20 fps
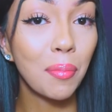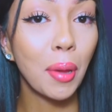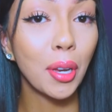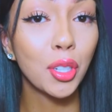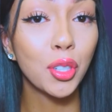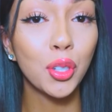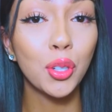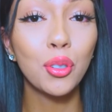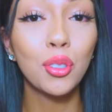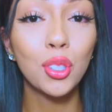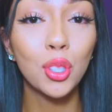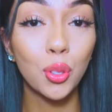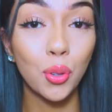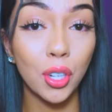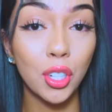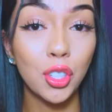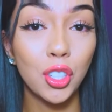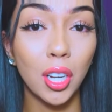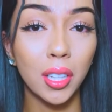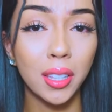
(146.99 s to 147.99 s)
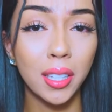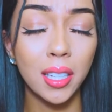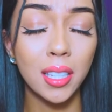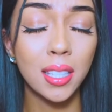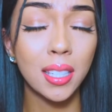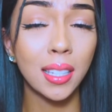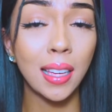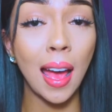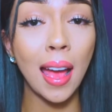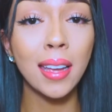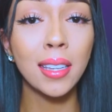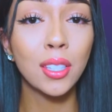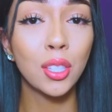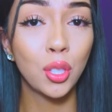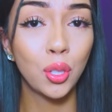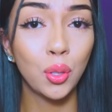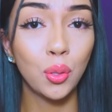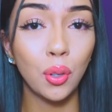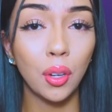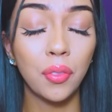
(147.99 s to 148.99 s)
Make sure you screenshot this.
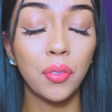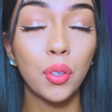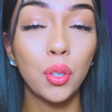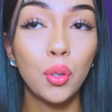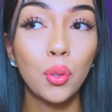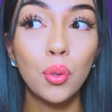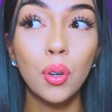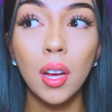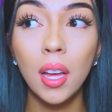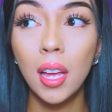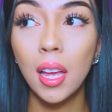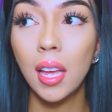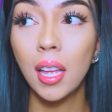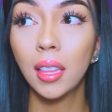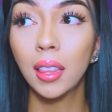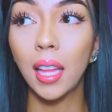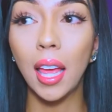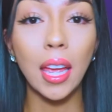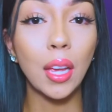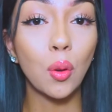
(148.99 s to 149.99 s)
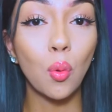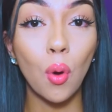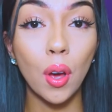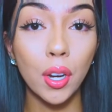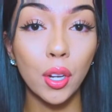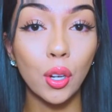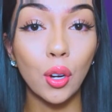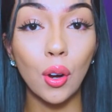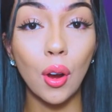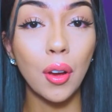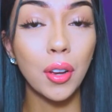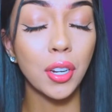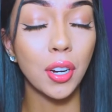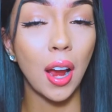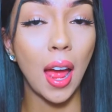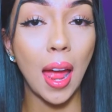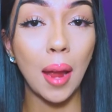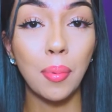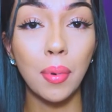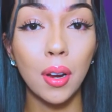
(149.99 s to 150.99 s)
Guys too, if you like wanna grow out
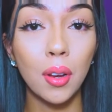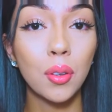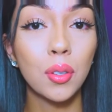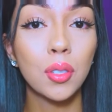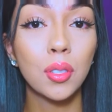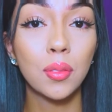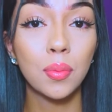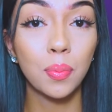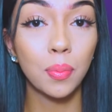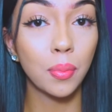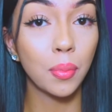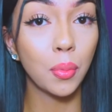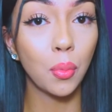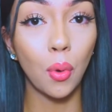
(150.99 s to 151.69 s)
your eyebrows,